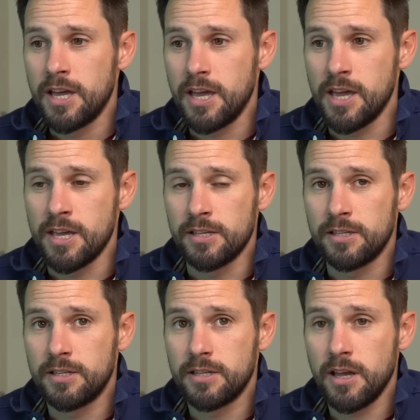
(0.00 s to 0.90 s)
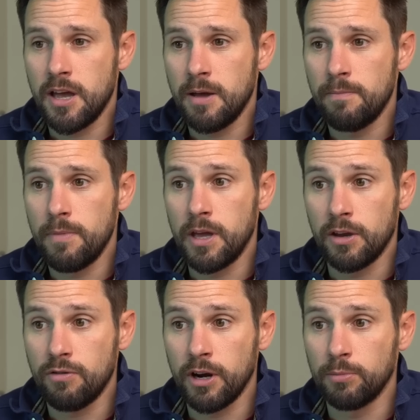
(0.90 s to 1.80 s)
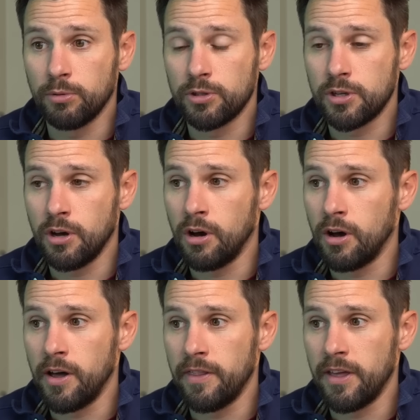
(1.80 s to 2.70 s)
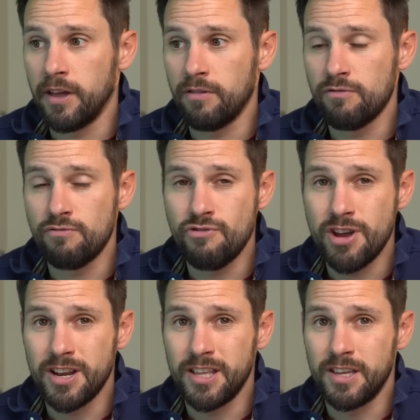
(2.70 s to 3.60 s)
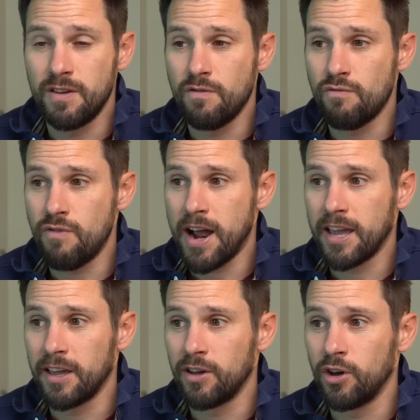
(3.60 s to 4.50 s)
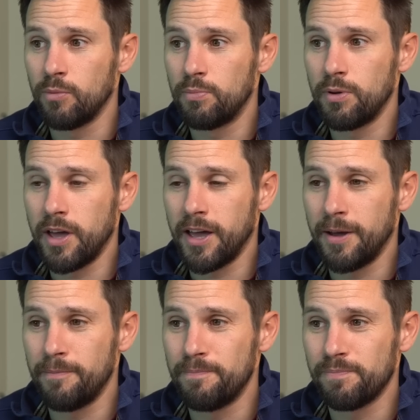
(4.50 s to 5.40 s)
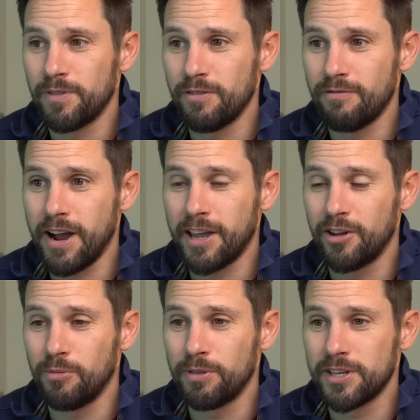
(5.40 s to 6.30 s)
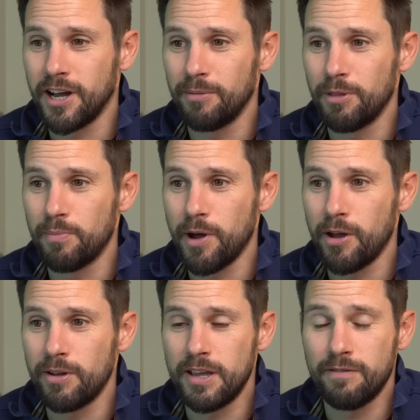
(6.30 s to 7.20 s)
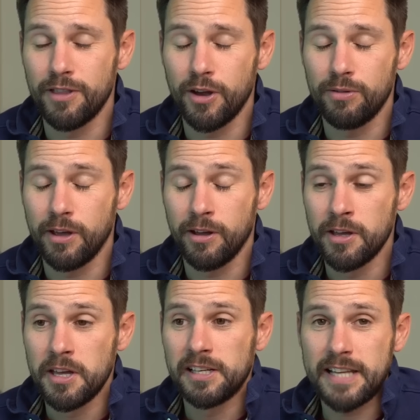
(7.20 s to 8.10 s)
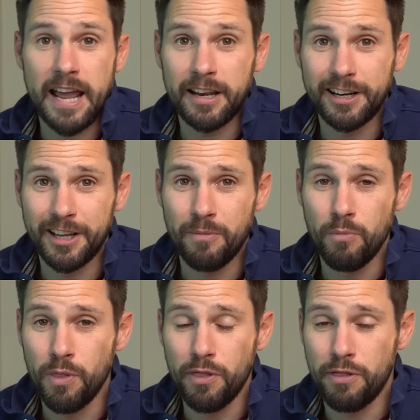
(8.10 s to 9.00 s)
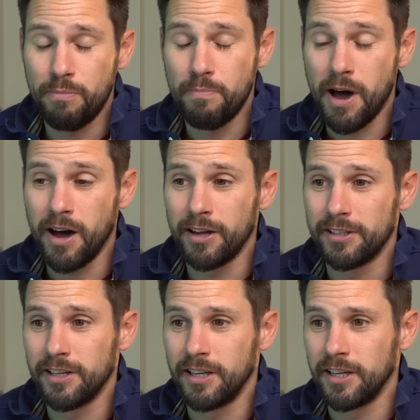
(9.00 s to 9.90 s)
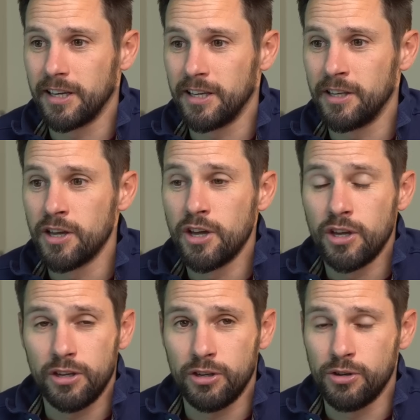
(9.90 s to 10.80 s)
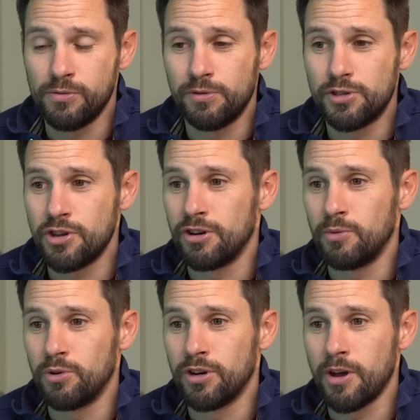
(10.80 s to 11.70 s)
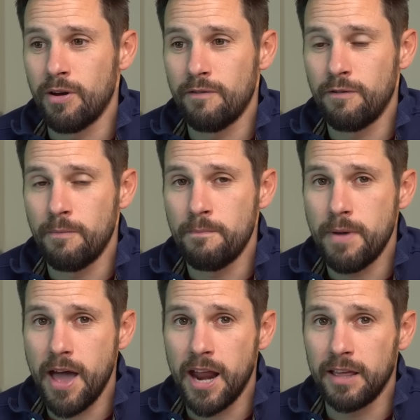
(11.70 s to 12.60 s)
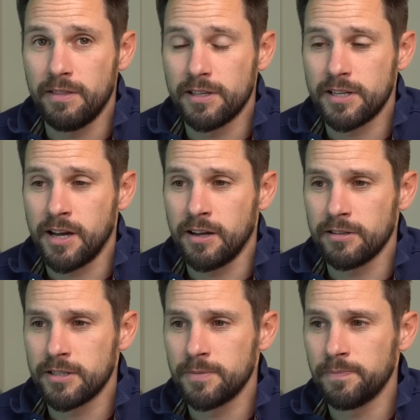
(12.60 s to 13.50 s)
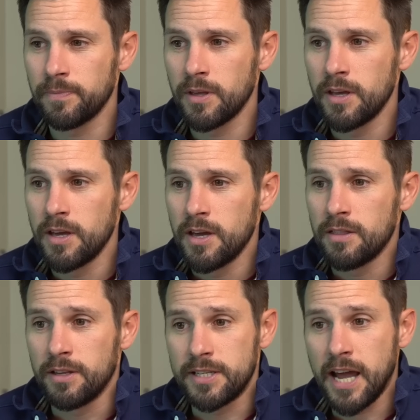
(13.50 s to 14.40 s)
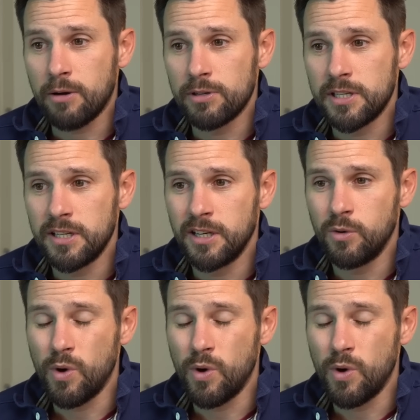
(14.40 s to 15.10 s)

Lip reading: is incredible start, and they're really racking up the time in the boat. Even though they're technically a month behind Alinghi, you certainly wouldn't know it from any of the stats. The tech we're seeing,